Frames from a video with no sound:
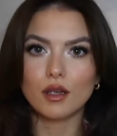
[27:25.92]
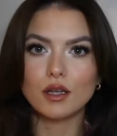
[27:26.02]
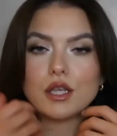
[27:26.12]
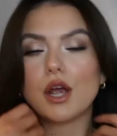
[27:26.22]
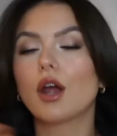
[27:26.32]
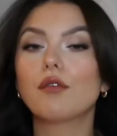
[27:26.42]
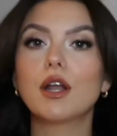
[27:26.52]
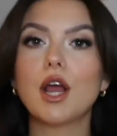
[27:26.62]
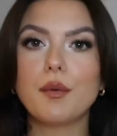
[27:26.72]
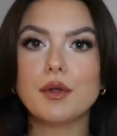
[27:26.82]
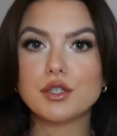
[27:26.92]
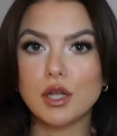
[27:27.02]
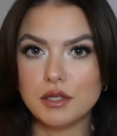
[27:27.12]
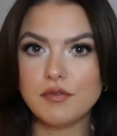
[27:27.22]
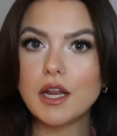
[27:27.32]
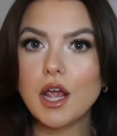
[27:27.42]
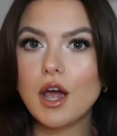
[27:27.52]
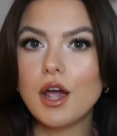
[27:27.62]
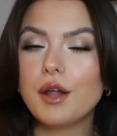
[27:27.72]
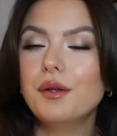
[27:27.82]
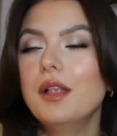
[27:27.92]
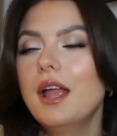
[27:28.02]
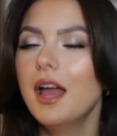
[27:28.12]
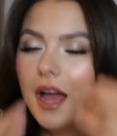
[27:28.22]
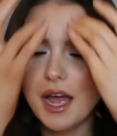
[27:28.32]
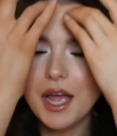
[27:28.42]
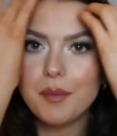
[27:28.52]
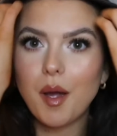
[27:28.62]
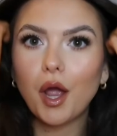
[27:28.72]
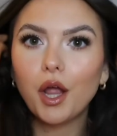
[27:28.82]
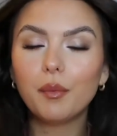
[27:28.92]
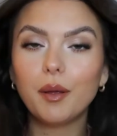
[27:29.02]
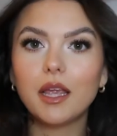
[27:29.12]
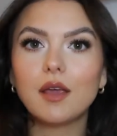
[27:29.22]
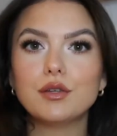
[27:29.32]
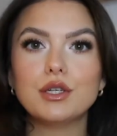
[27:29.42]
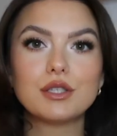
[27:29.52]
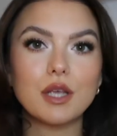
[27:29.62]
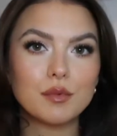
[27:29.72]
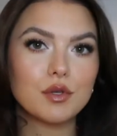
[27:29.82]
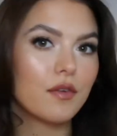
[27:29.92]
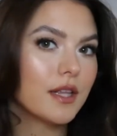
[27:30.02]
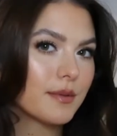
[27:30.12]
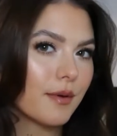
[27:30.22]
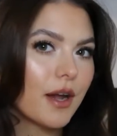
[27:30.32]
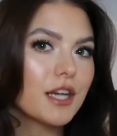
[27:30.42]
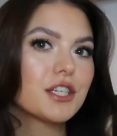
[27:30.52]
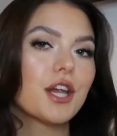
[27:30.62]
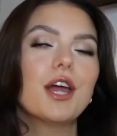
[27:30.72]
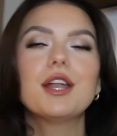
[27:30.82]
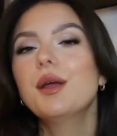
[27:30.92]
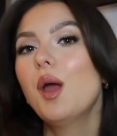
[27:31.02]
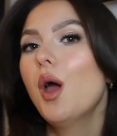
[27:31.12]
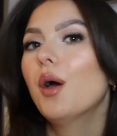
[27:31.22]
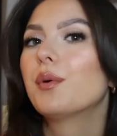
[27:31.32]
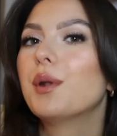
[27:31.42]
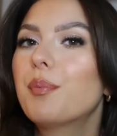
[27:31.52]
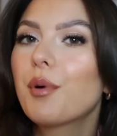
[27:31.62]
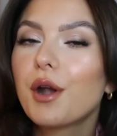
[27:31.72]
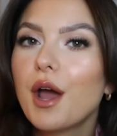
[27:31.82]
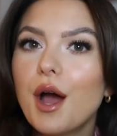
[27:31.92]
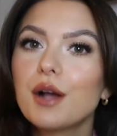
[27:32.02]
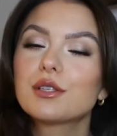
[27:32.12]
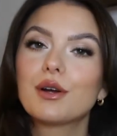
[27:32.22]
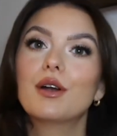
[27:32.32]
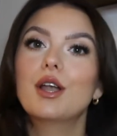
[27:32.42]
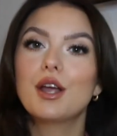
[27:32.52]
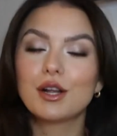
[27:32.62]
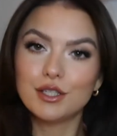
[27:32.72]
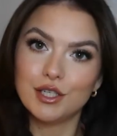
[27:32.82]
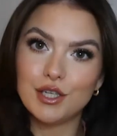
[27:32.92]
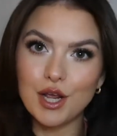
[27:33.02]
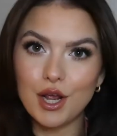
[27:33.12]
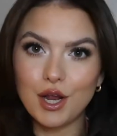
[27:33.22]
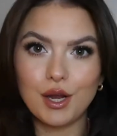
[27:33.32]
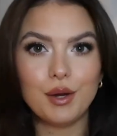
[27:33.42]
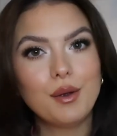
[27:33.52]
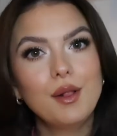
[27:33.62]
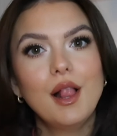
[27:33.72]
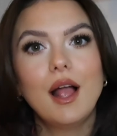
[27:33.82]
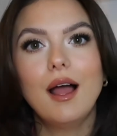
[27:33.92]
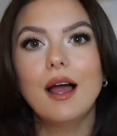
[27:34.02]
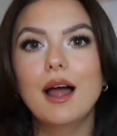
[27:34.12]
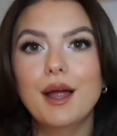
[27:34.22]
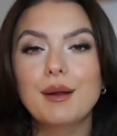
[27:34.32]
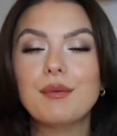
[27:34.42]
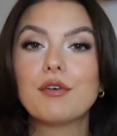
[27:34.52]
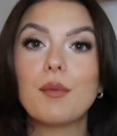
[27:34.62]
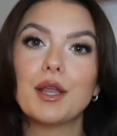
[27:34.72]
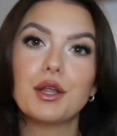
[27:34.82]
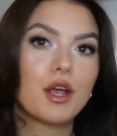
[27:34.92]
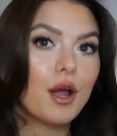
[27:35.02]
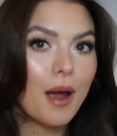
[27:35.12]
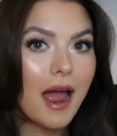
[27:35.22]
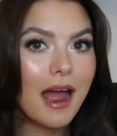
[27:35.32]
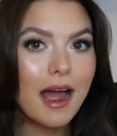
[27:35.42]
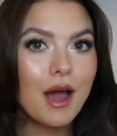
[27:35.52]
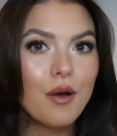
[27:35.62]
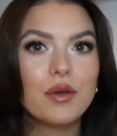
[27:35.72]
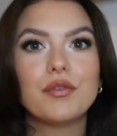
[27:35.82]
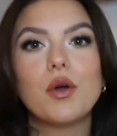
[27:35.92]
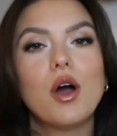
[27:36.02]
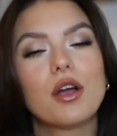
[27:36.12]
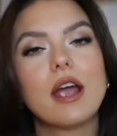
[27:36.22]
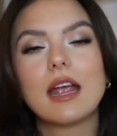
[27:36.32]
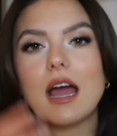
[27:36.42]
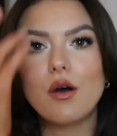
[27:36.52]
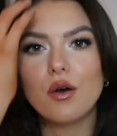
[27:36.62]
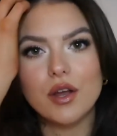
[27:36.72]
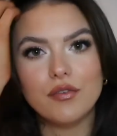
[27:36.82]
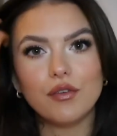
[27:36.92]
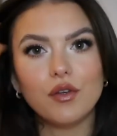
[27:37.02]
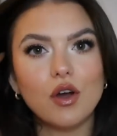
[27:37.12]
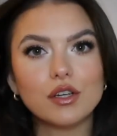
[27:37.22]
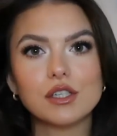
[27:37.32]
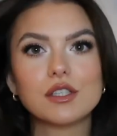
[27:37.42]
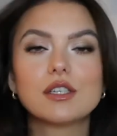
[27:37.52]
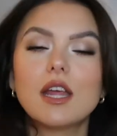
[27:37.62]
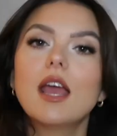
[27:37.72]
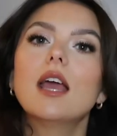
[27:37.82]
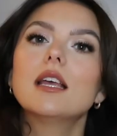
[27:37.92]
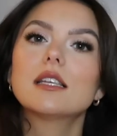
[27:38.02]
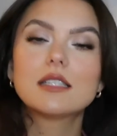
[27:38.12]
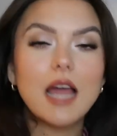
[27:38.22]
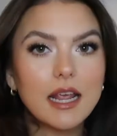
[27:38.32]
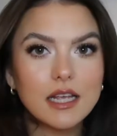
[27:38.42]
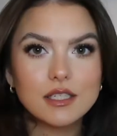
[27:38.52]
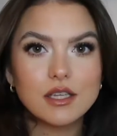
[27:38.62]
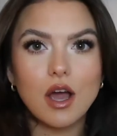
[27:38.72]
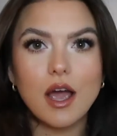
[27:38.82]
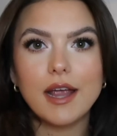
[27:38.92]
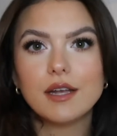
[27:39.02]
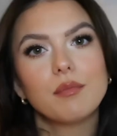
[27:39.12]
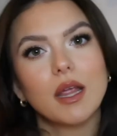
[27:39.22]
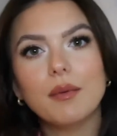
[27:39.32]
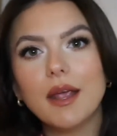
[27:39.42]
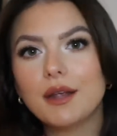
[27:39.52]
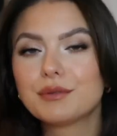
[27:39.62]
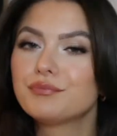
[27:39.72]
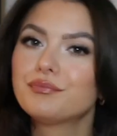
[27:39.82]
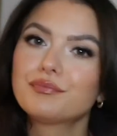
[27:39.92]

So I really hope you enjoyed this video. I hope it gives you some sort of inspiration for new products or a look to do for when you go out, if you are going out, or even if you are just staying inside, maybe